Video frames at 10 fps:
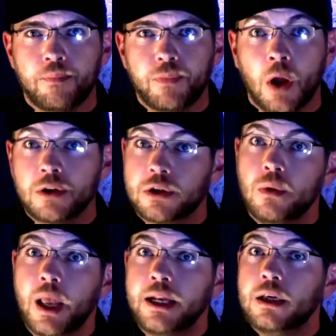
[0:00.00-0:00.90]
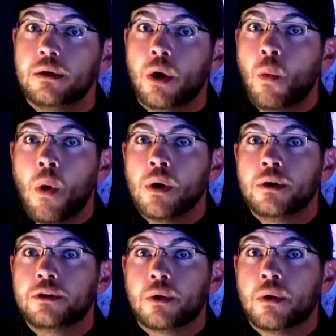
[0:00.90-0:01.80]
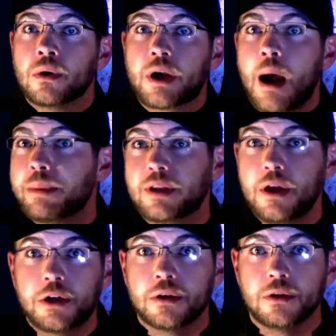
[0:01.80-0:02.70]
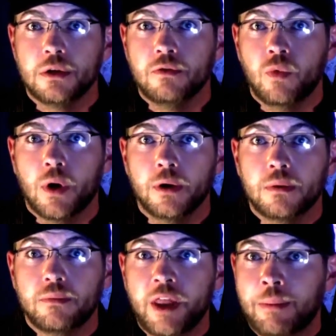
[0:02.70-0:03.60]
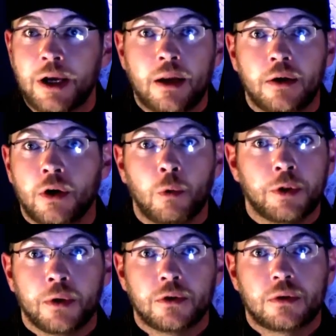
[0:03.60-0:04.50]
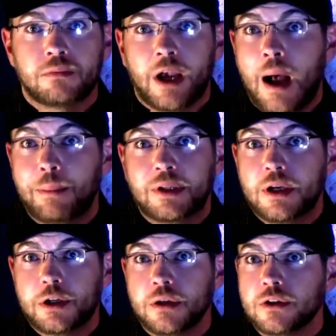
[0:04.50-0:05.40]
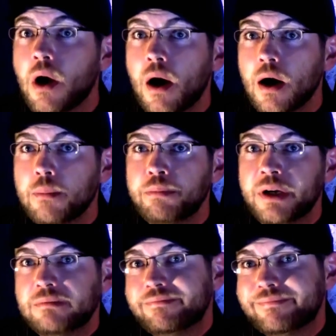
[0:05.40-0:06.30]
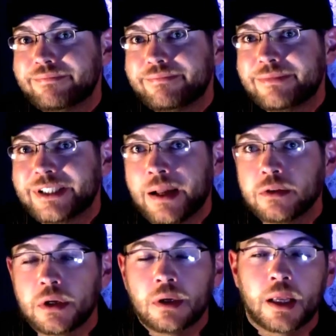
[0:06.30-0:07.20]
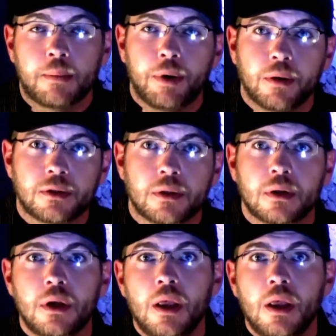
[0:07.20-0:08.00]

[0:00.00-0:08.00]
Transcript: Also, any awards or competitions you've won. They might not know what those competitions are, but it sounds good on a poster.